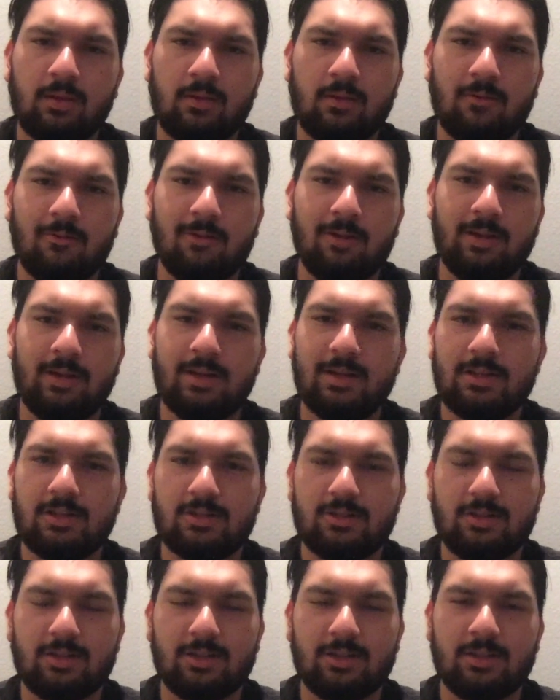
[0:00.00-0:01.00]
Working
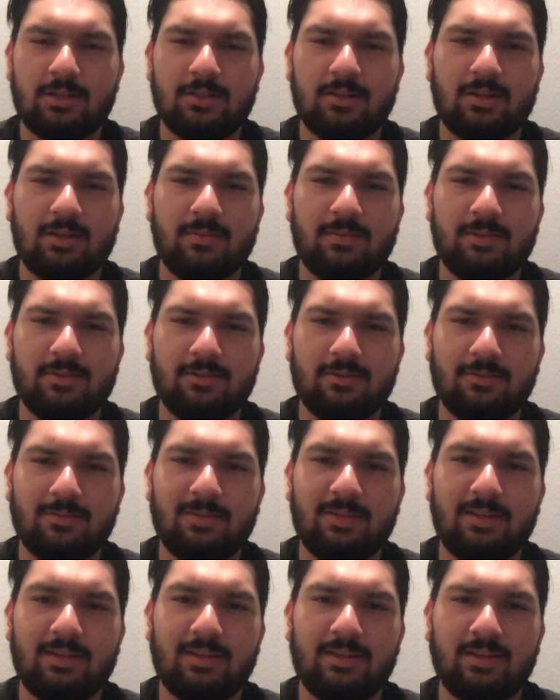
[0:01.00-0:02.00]
construction taught me so
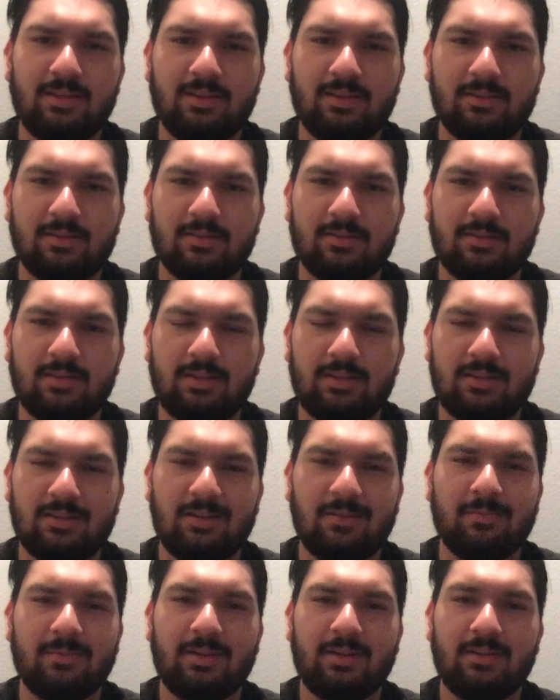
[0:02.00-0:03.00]
many things. It
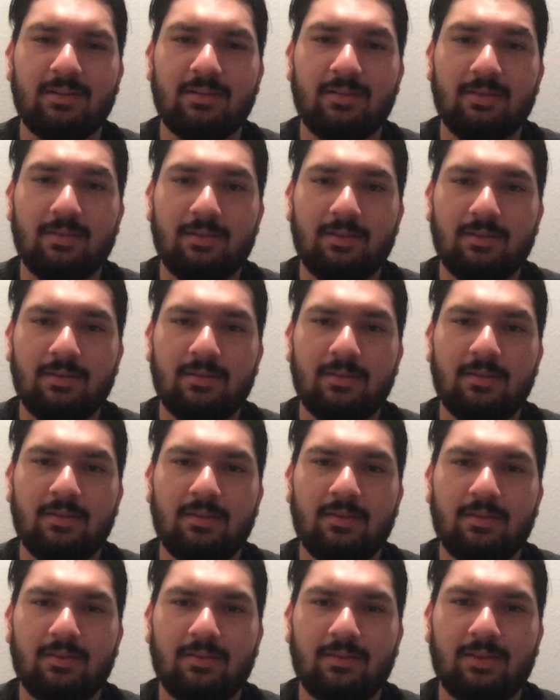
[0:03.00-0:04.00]
taught me
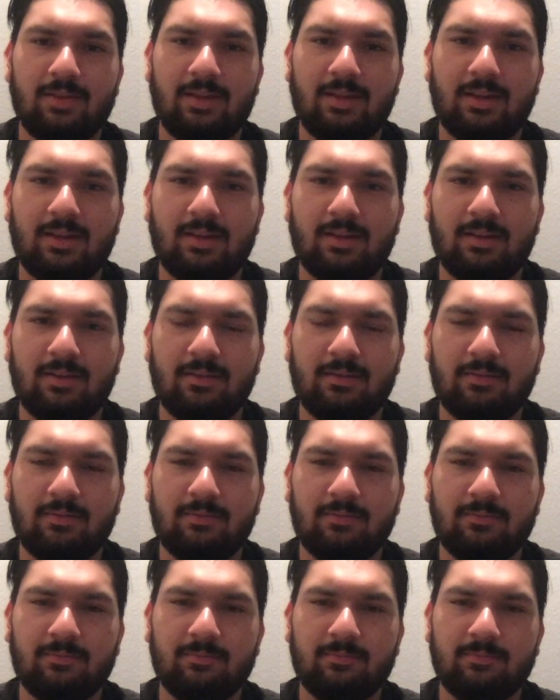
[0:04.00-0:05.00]
that
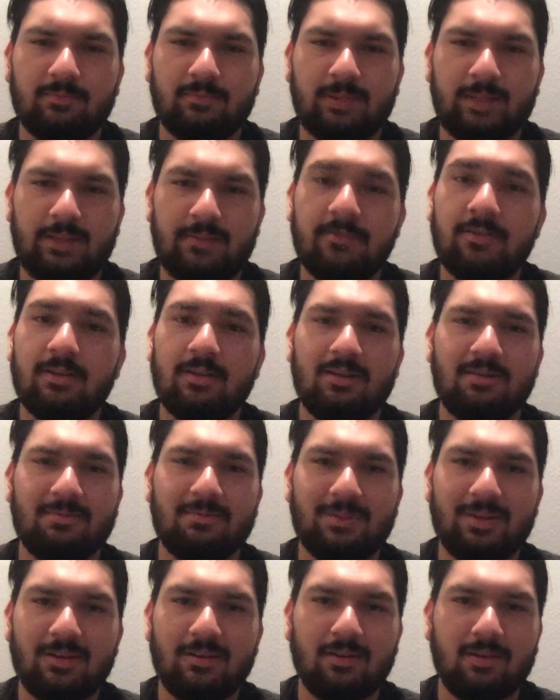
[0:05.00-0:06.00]
even in
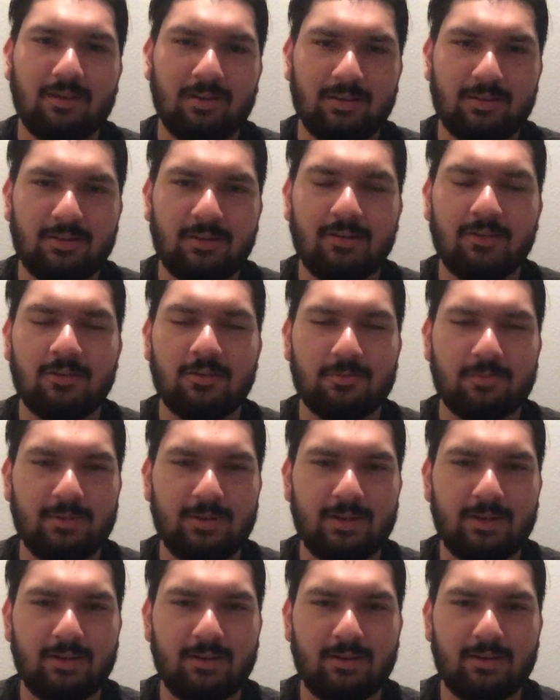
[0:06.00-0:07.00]
America, a dollar is
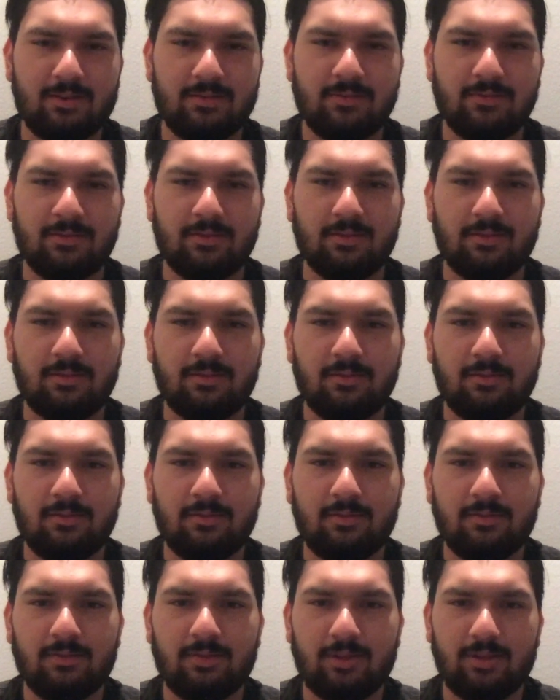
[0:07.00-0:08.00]
pretty hard to earn.
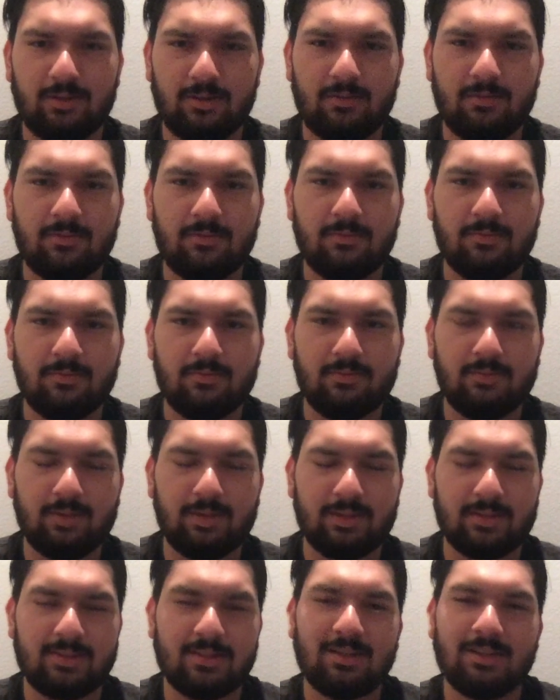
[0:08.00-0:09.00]
You know,
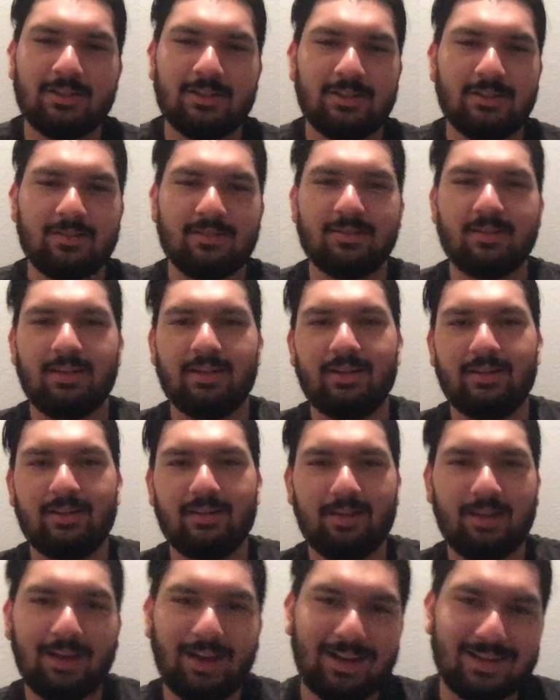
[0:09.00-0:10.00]
it's not just like
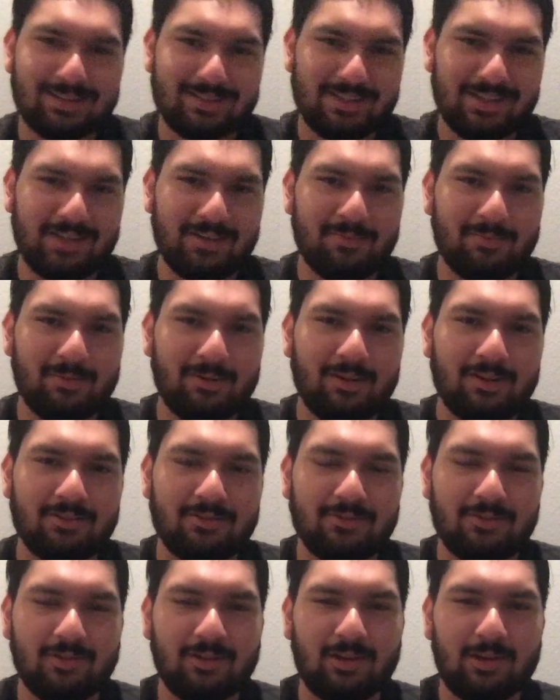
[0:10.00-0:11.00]
asking your parents
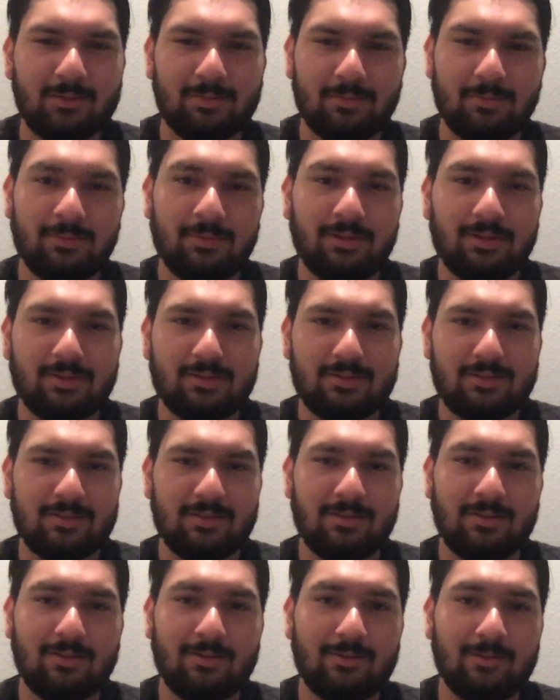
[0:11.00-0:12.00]
for a couple bucks to
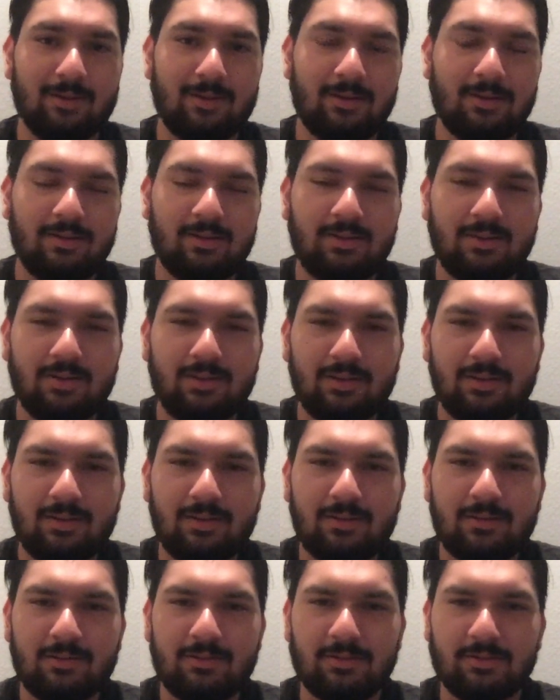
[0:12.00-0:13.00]
go
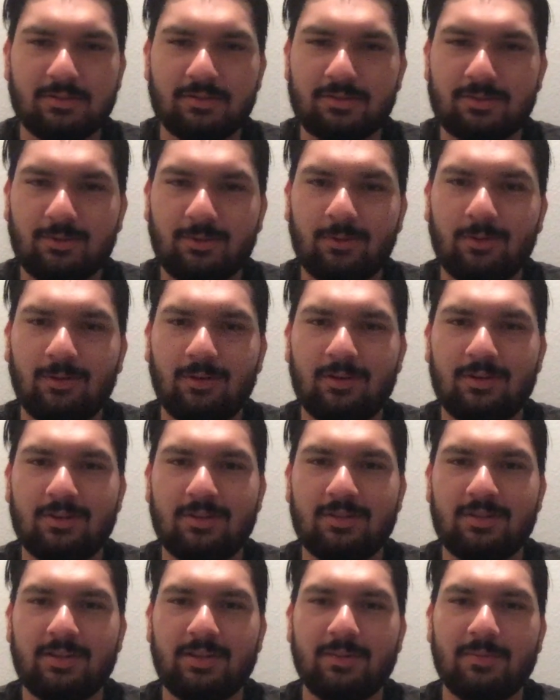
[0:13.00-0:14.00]
to the store or to
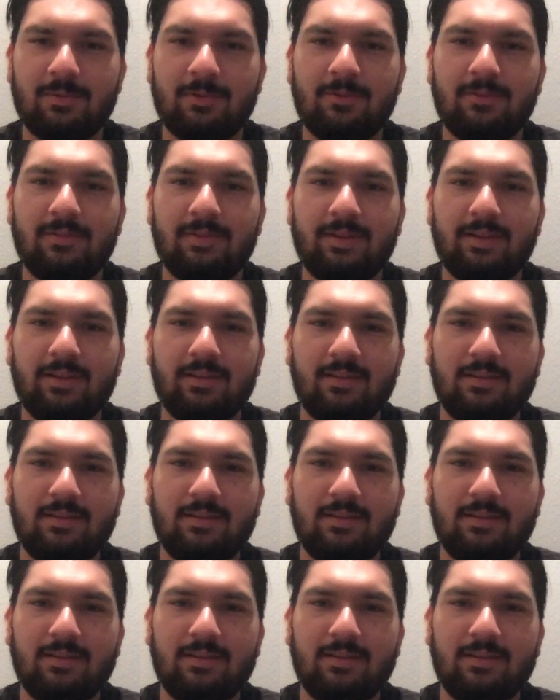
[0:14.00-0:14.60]
see a movie.